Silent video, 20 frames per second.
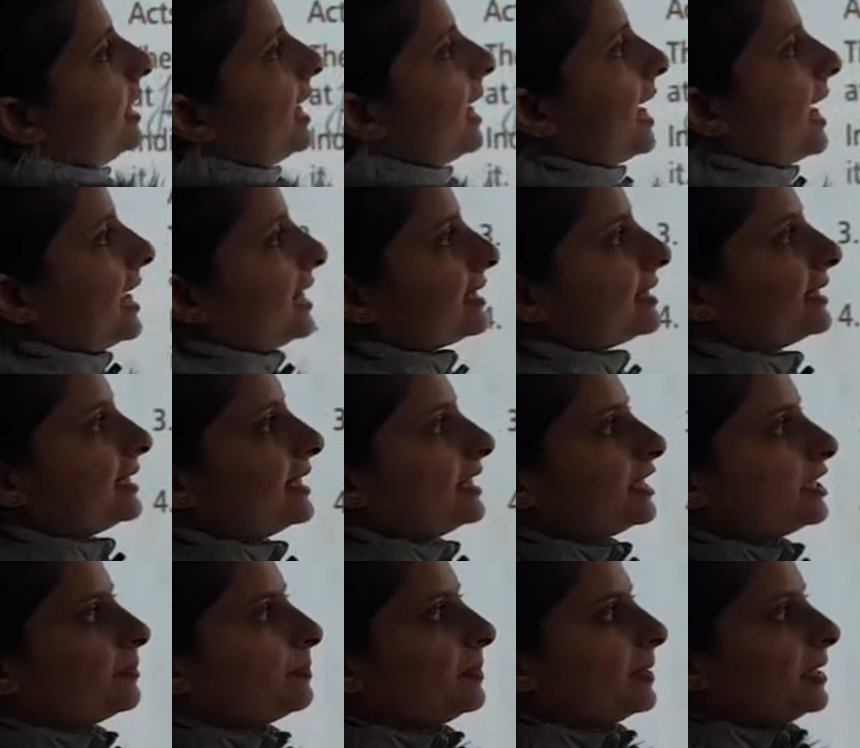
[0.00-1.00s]
As
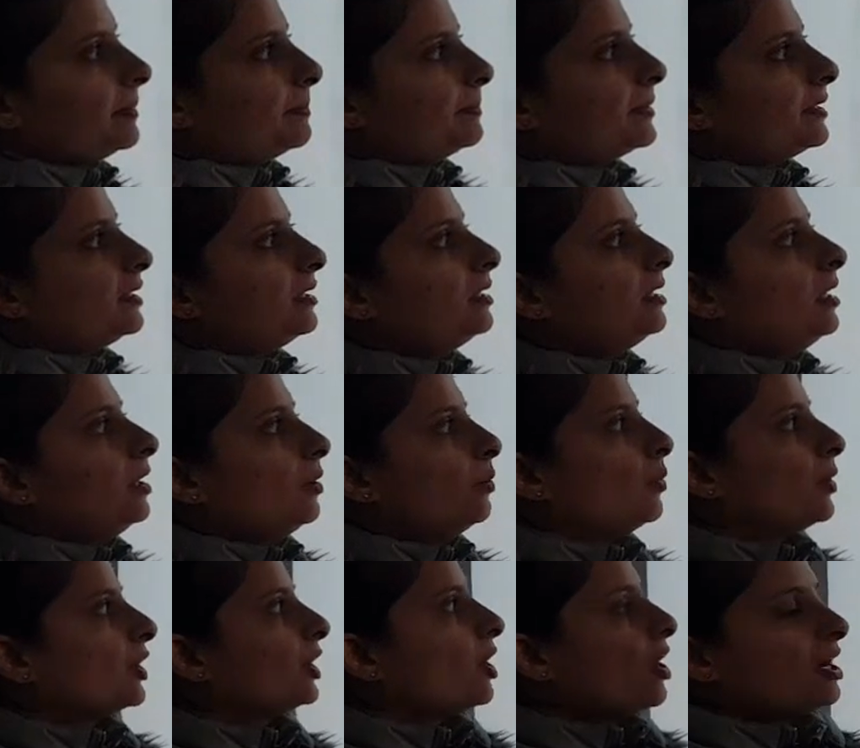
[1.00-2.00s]
these people
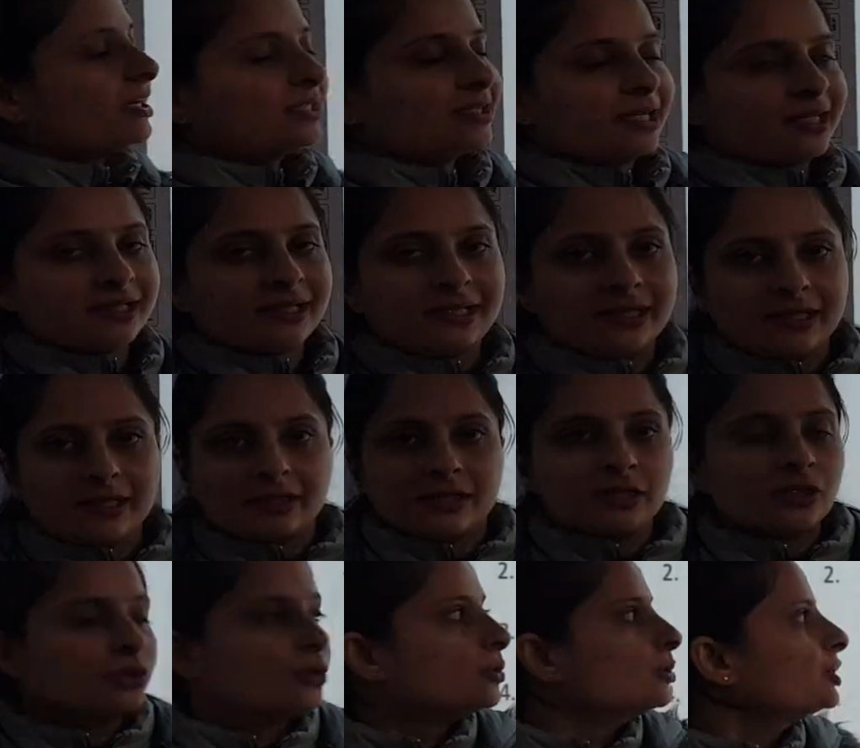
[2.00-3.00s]
were not
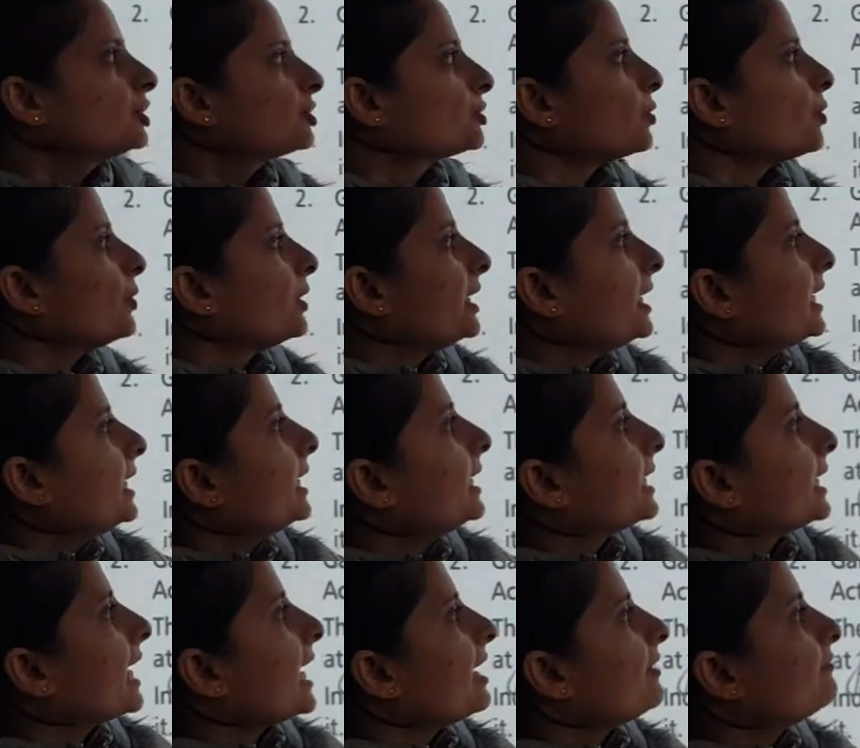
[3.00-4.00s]
considered good, so
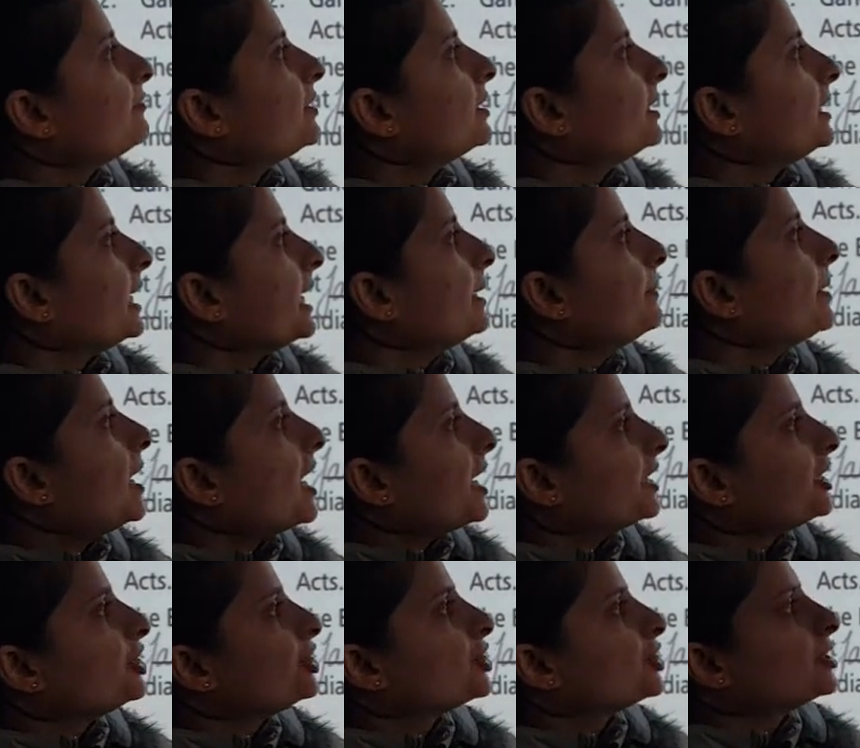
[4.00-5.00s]
he gave the name
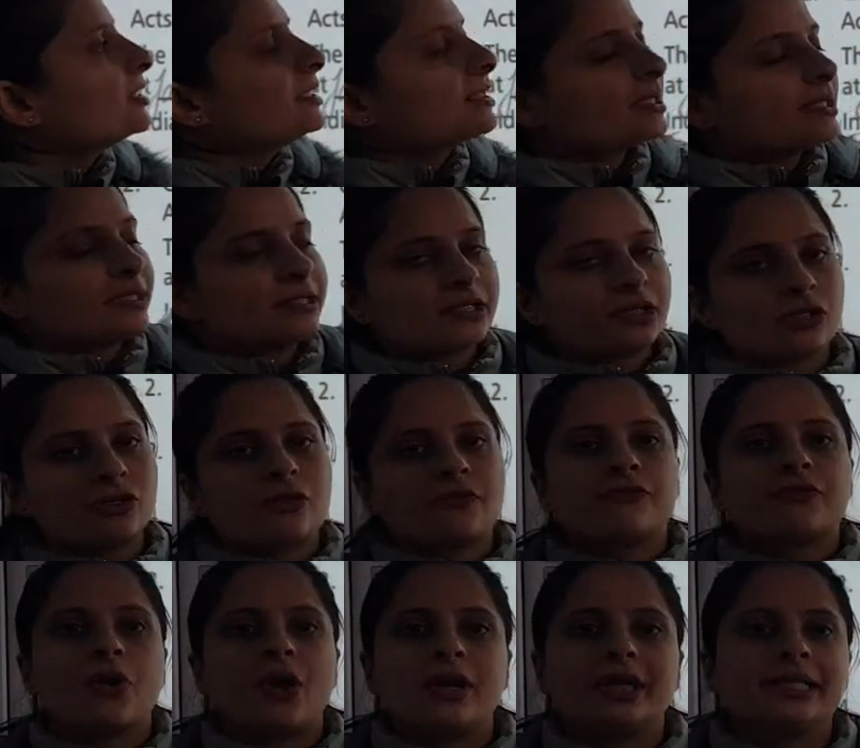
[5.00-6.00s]
Harijans instead
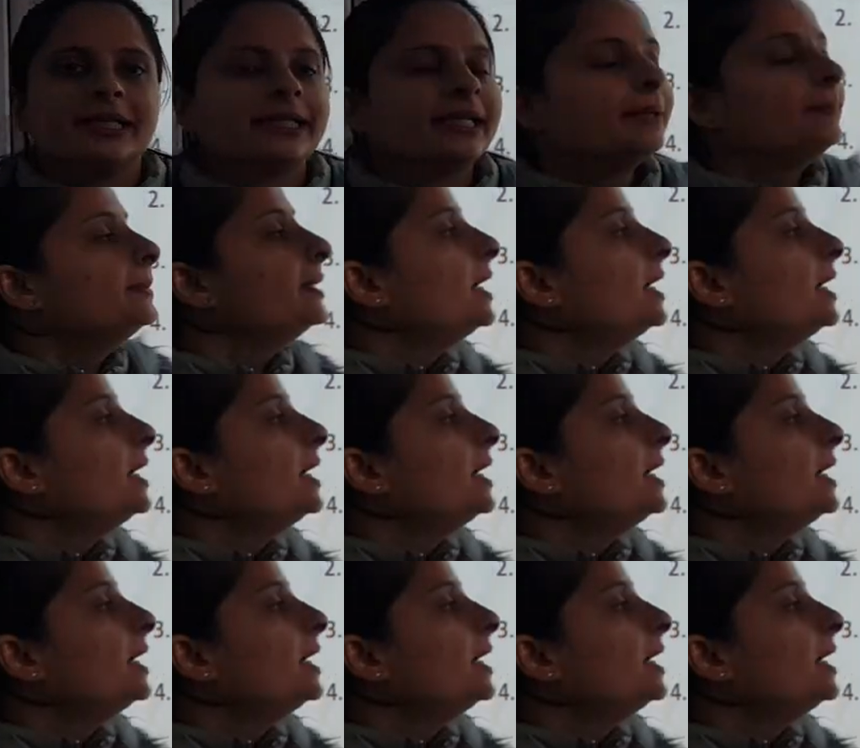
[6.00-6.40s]
of calling them